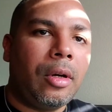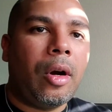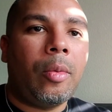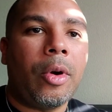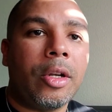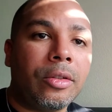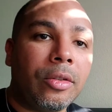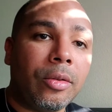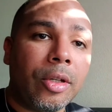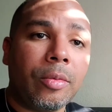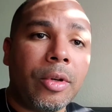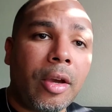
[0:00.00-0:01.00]
Alright, so
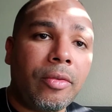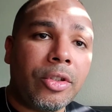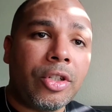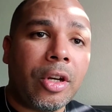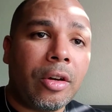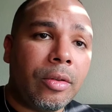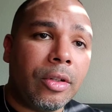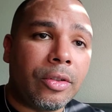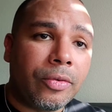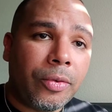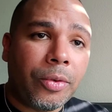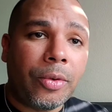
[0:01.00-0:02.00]
here we have the chair in its
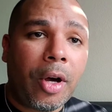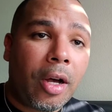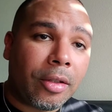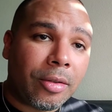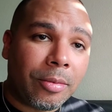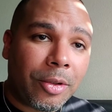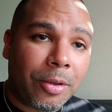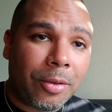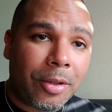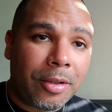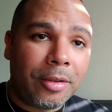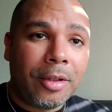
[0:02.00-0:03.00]
full awesome
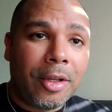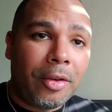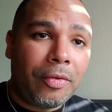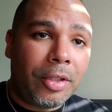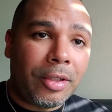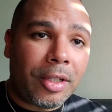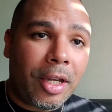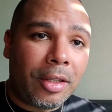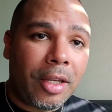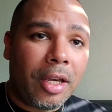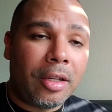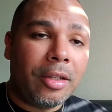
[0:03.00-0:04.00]
glory, if you could say
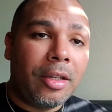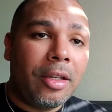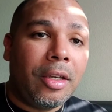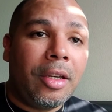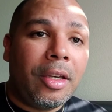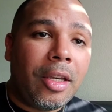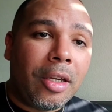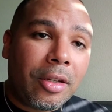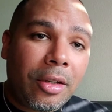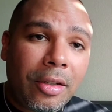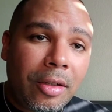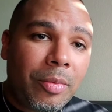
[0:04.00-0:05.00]
that. It
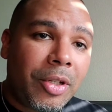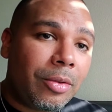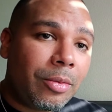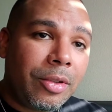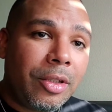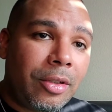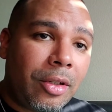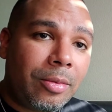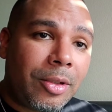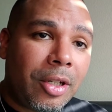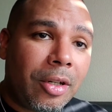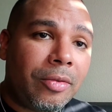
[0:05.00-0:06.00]
could have been a really dope
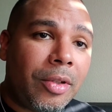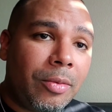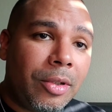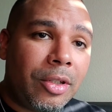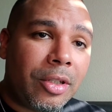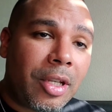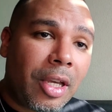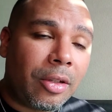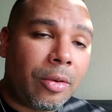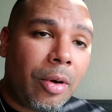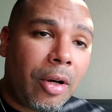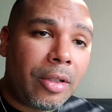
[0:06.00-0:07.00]
chair if they would just had a
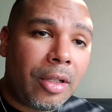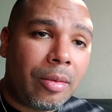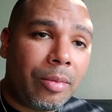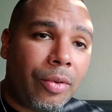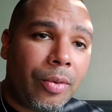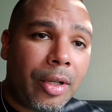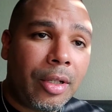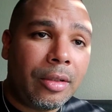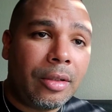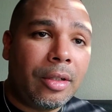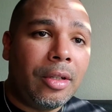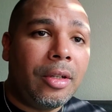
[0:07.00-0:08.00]
quality on point.
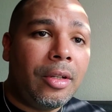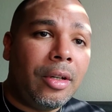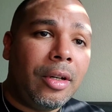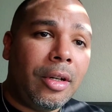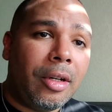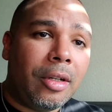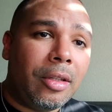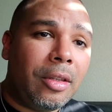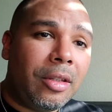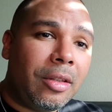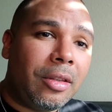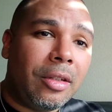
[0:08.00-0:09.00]
The
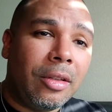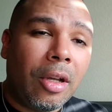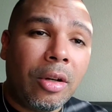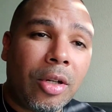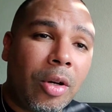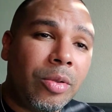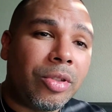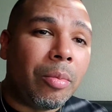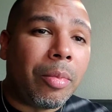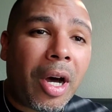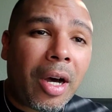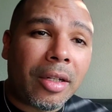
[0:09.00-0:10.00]
logo is
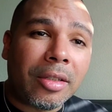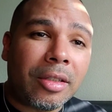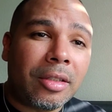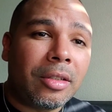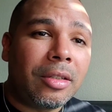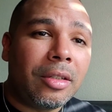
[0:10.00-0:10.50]
embossed,